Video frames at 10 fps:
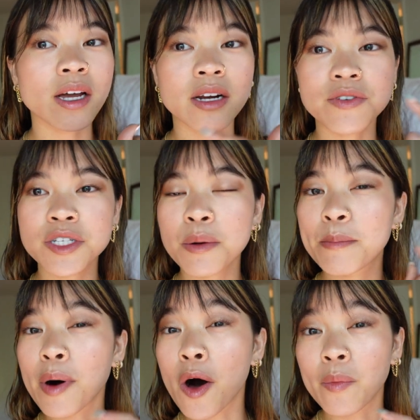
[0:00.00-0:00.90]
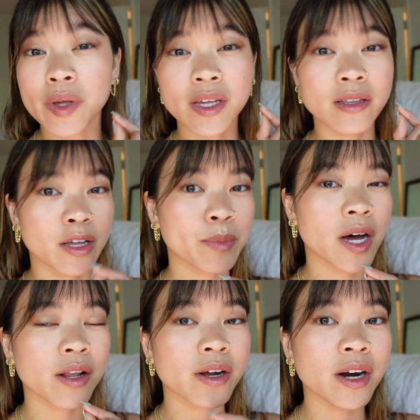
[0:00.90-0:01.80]
kind of just a balmy lip
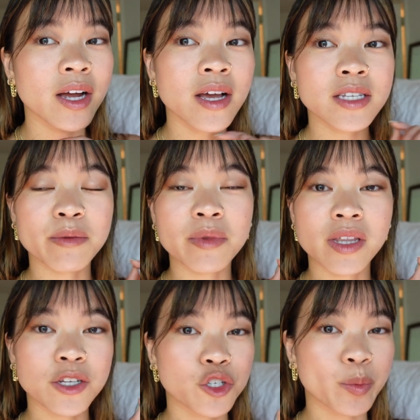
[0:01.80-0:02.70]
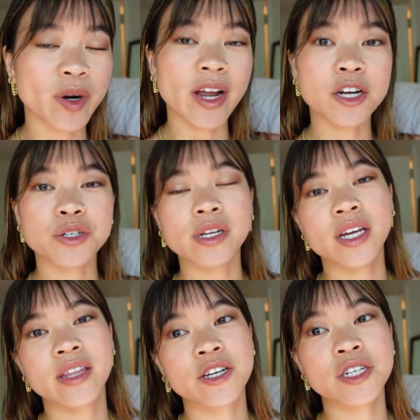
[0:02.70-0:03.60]
color, something that's super natural
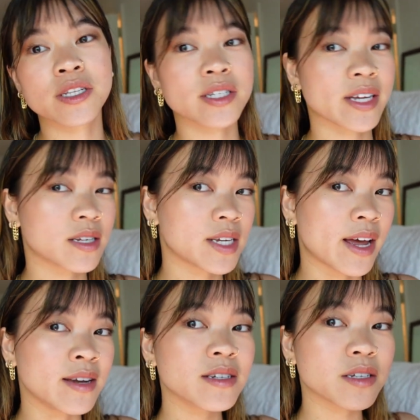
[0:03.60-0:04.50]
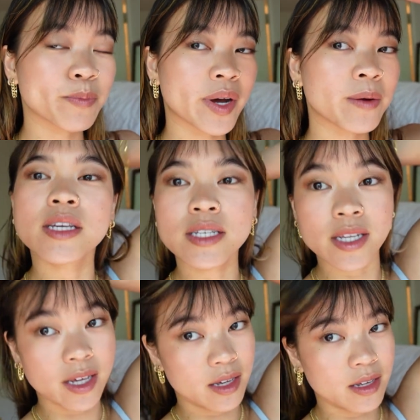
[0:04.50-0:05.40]
looking that just looks like a tint. But this
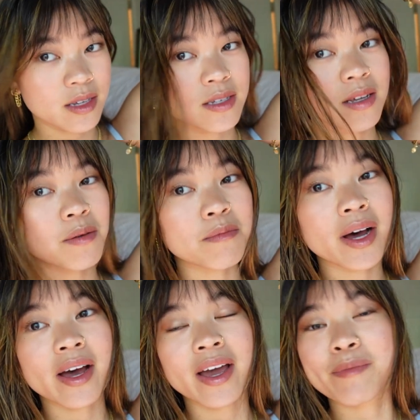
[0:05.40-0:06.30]
is my